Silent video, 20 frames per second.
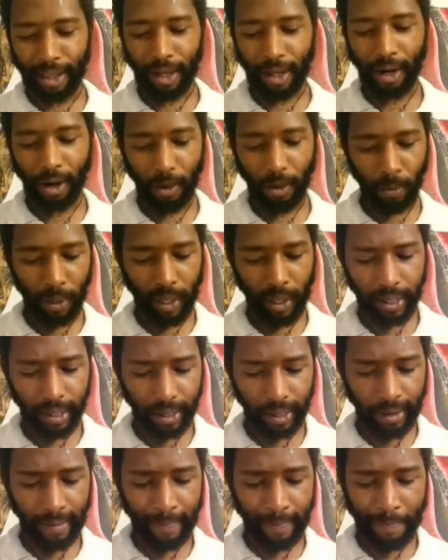their homework.
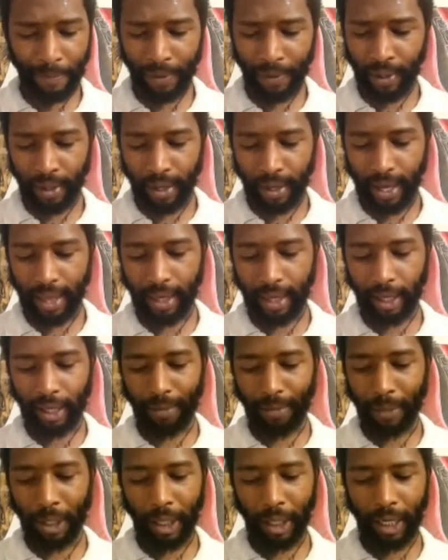And then
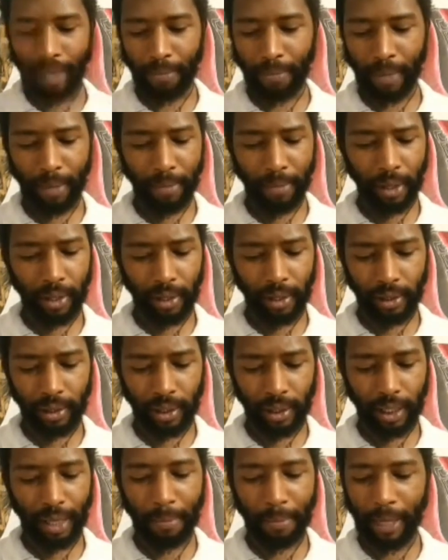
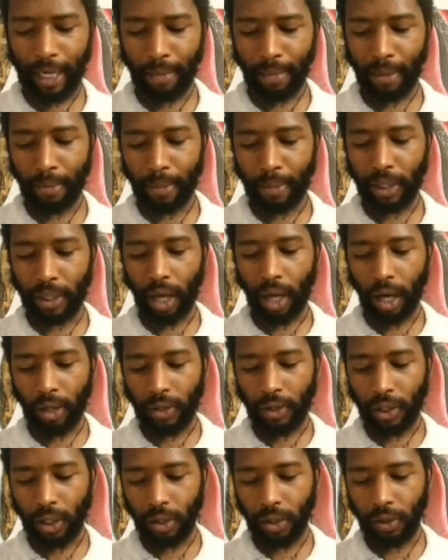committee members
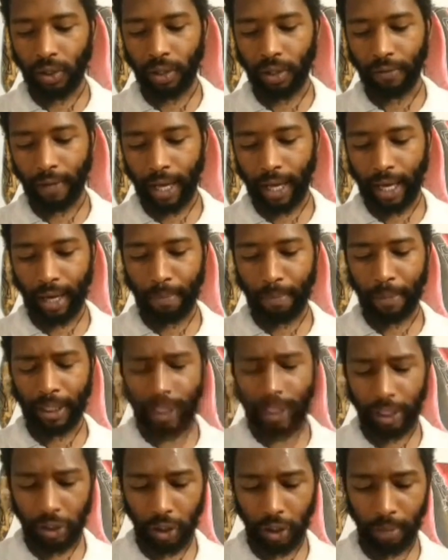also surveyed
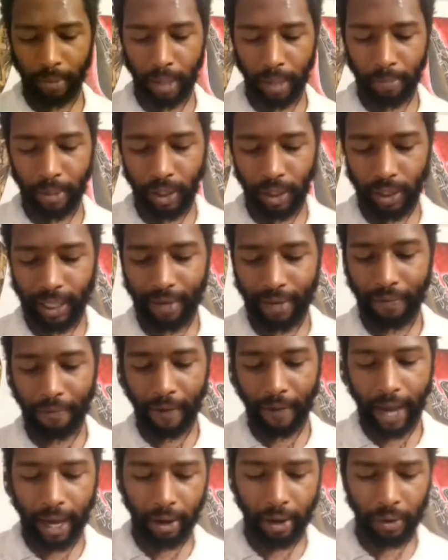potential members and
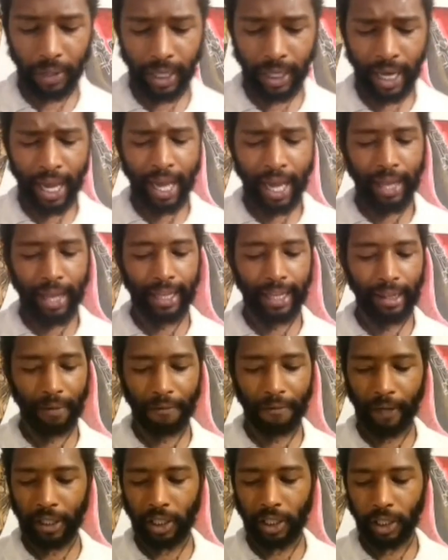found that the
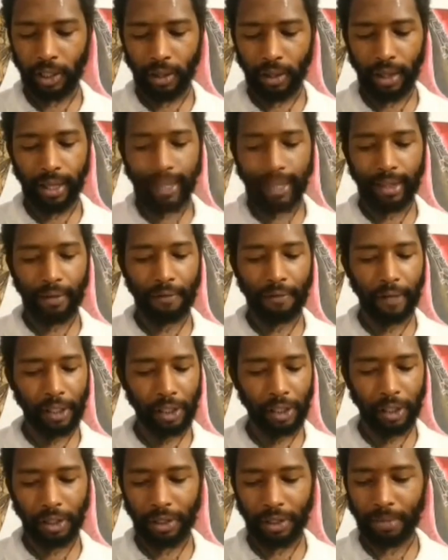
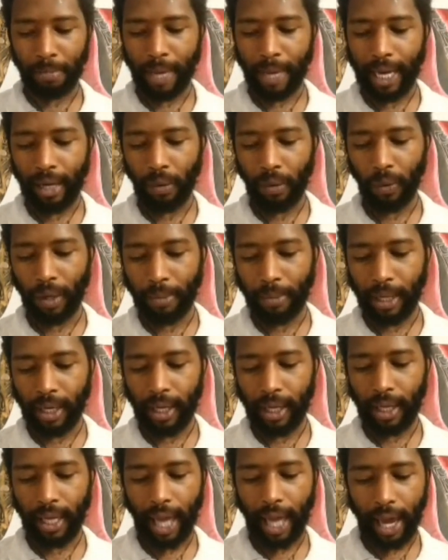fishers, men and women
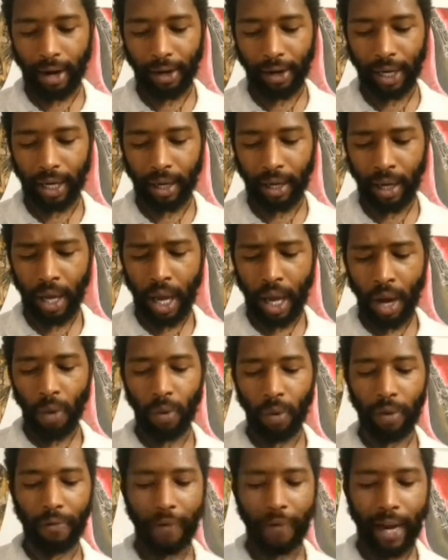in the area,
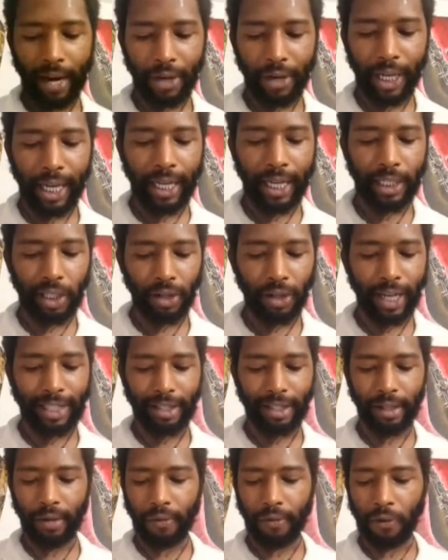were very
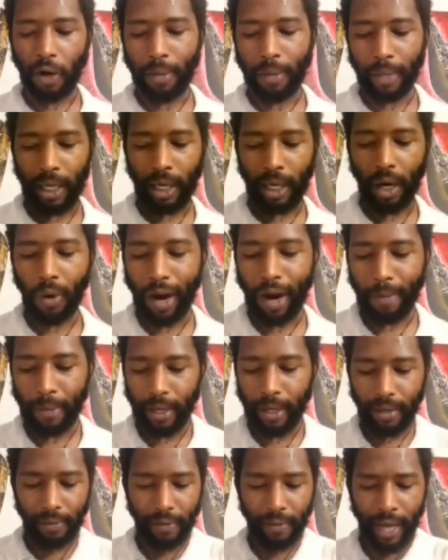interested in forming a
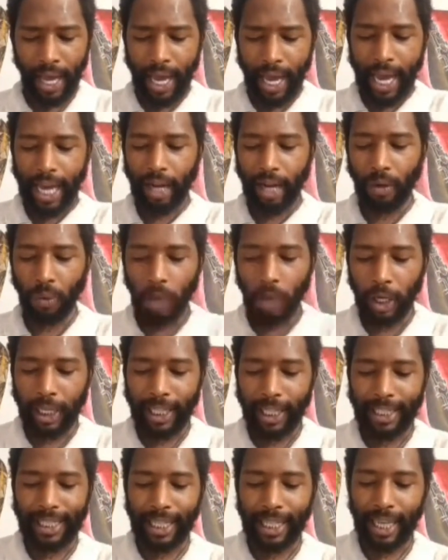cooperative and in
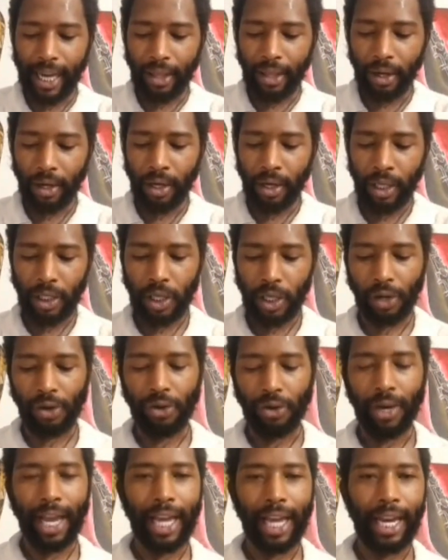working together to
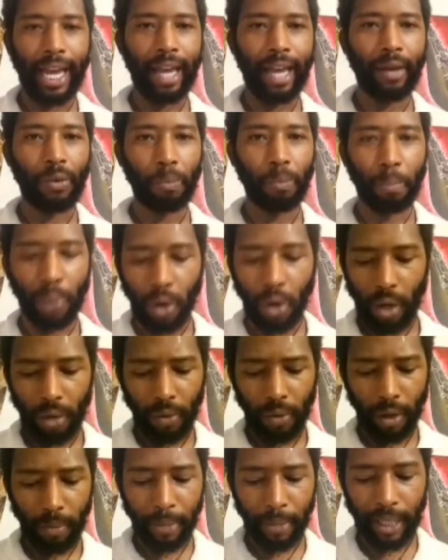create a more
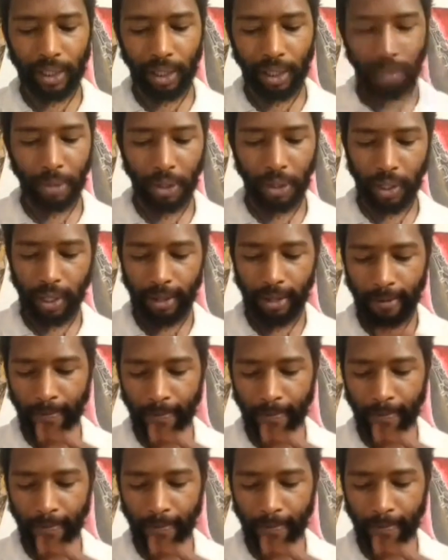robust community.